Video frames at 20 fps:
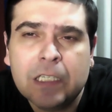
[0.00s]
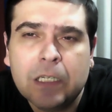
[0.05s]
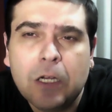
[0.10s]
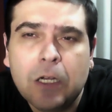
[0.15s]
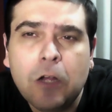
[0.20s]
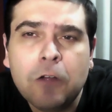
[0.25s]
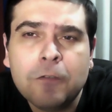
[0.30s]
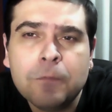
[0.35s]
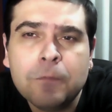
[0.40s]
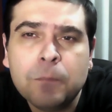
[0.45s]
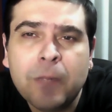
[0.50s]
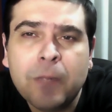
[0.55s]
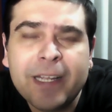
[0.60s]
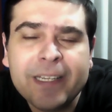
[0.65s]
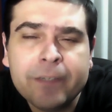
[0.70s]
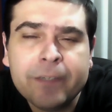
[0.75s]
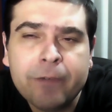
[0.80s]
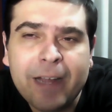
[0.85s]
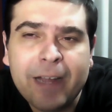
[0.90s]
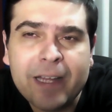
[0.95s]
of my
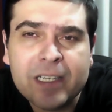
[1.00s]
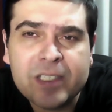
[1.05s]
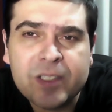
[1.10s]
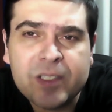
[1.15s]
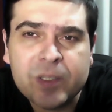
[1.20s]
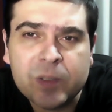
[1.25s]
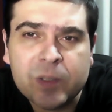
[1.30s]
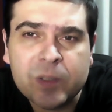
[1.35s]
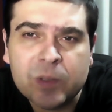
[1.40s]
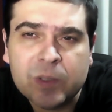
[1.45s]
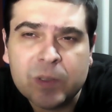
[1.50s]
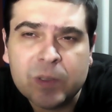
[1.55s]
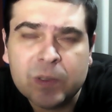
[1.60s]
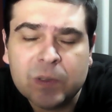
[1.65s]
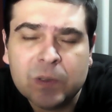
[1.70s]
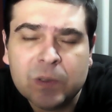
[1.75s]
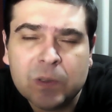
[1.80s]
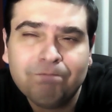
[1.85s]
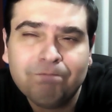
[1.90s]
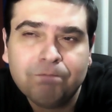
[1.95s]
gratitude.
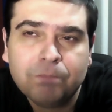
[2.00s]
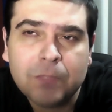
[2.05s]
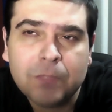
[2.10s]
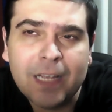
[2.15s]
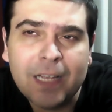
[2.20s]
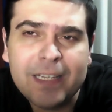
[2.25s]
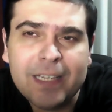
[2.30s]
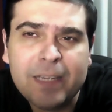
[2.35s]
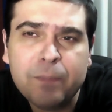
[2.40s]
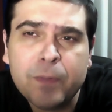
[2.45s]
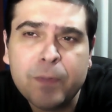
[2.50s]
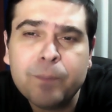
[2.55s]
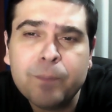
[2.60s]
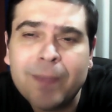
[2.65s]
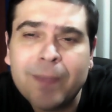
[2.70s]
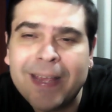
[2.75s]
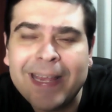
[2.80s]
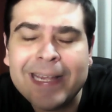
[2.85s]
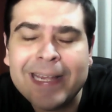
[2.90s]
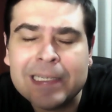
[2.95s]
I am
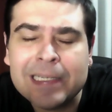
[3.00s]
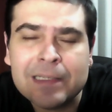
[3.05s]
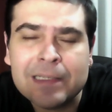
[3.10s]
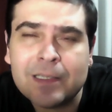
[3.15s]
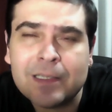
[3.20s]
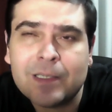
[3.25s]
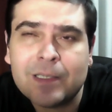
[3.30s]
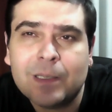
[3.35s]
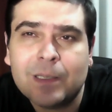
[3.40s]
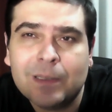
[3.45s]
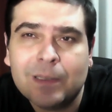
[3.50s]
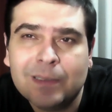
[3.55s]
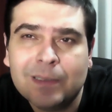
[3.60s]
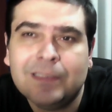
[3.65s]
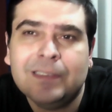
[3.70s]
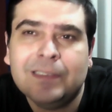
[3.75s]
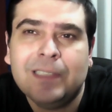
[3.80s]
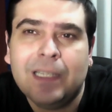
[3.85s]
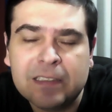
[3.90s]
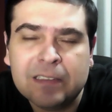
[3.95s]
amazed.
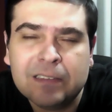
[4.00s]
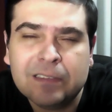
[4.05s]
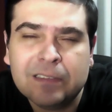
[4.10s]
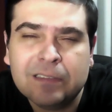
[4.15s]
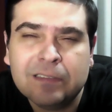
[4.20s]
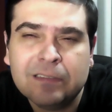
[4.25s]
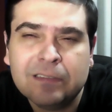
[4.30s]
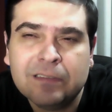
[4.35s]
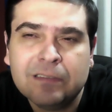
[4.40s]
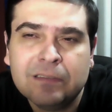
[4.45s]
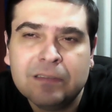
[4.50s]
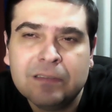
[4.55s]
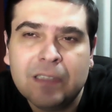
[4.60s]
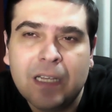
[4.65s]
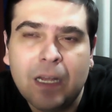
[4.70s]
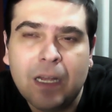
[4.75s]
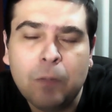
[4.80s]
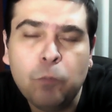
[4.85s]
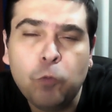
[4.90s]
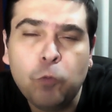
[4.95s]

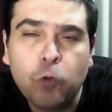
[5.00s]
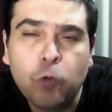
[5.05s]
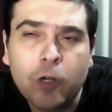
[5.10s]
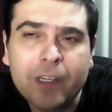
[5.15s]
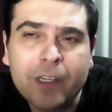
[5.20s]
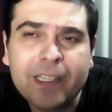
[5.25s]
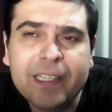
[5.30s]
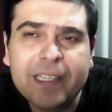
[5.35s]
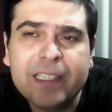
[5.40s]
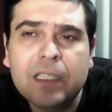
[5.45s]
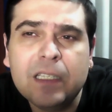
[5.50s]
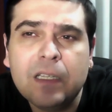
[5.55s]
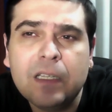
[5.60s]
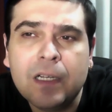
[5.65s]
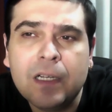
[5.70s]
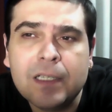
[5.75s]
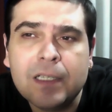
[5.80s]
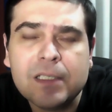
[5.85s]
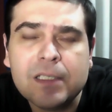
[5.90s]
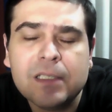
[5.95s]
I'm working a
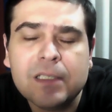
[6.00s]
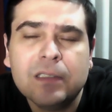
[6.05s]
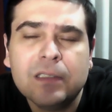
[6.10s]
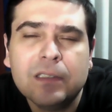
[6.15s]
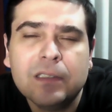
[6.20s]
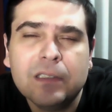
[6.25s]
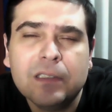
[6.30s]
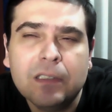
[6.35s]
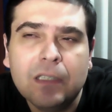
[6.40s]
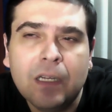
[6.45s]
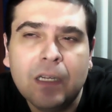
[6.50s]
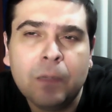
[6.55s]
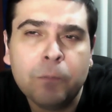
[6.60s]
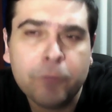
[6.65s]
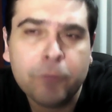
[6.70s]
lot. I'm